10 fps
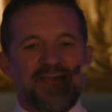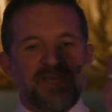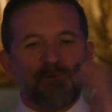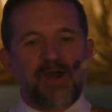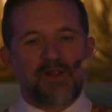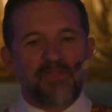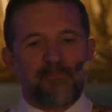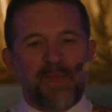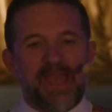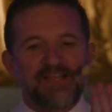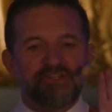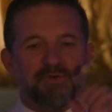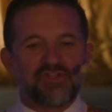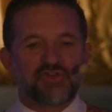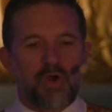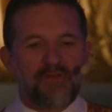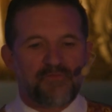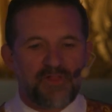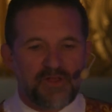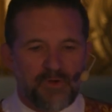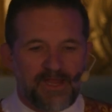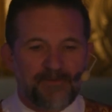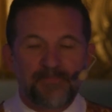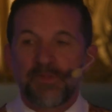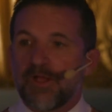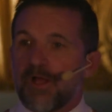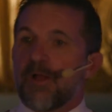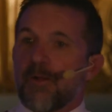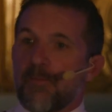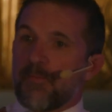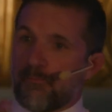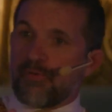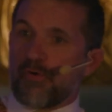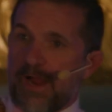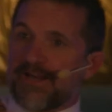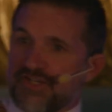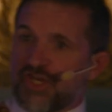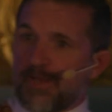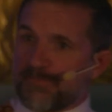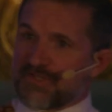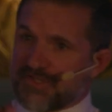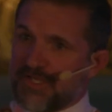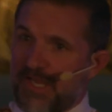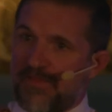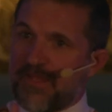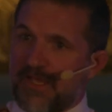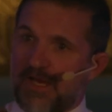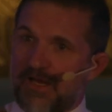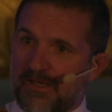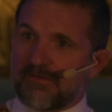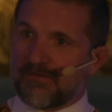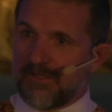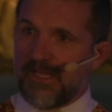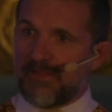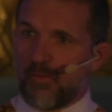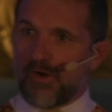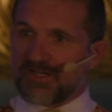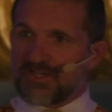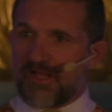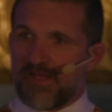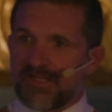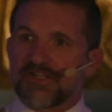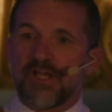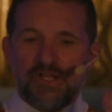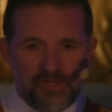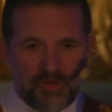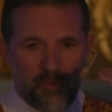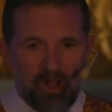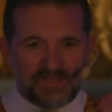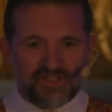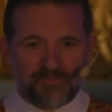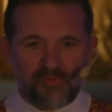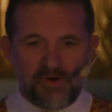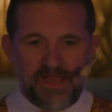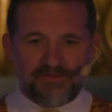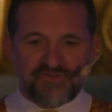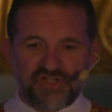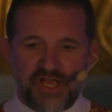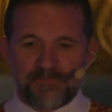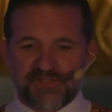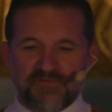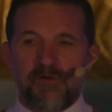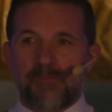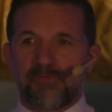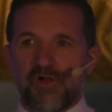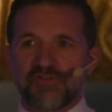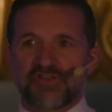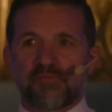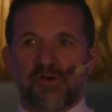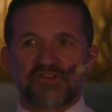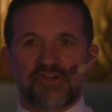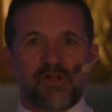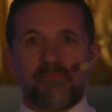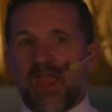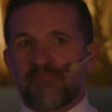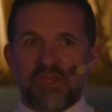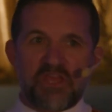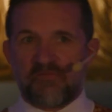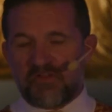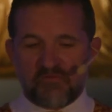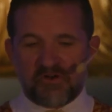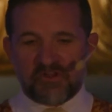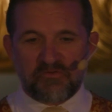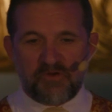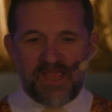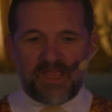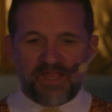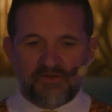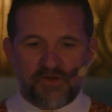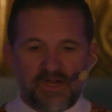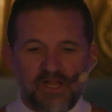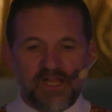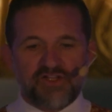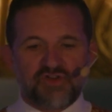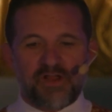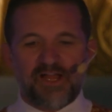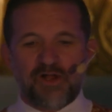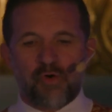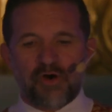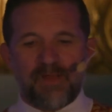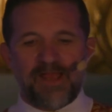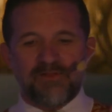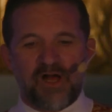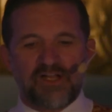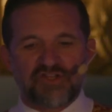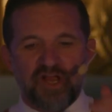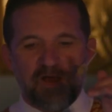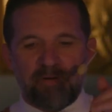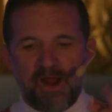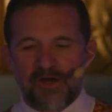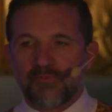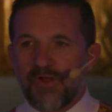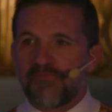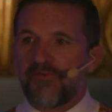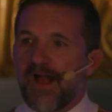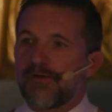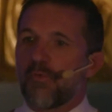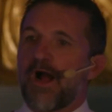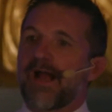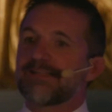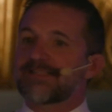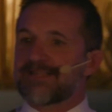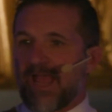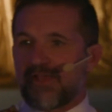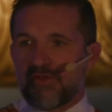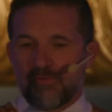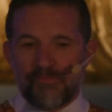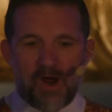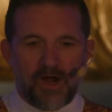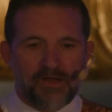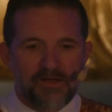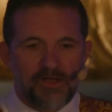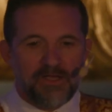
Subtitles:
take you out on the bay to enjoy Fleet Week. Parade of ships in the works on this. You can watch the parade of ships from up close and personal, maybe even work your way into it. Enjoy a gourmet lunch paired with fine wines. Thank you, Mark,